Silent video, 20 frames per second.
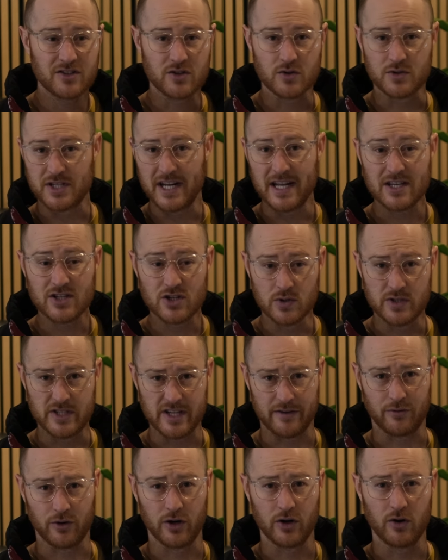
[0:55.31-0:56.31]
So today's no
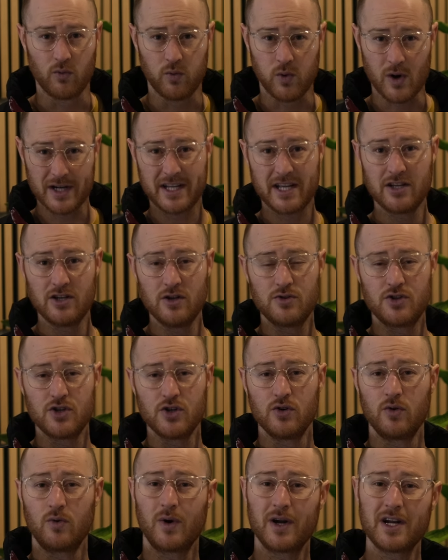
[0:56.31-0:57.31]
different. What can you
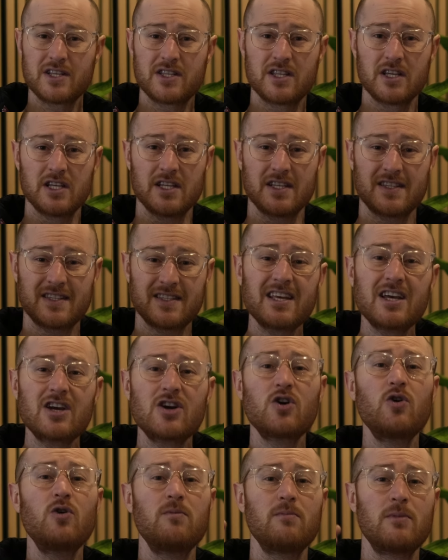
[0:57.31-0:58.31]
do? What is the
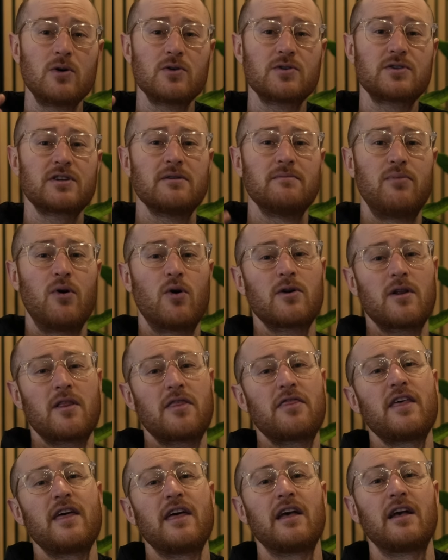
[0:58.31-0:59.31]
single most important
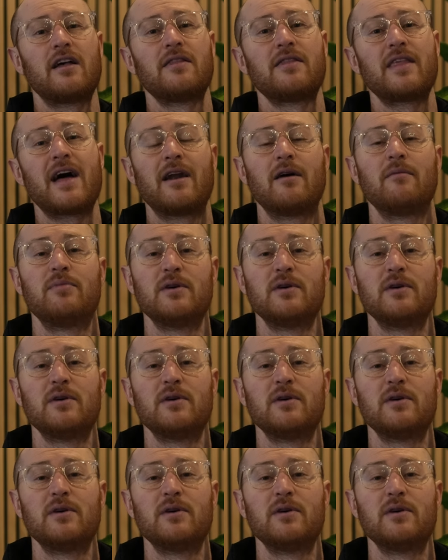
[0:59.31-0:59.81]
thing that a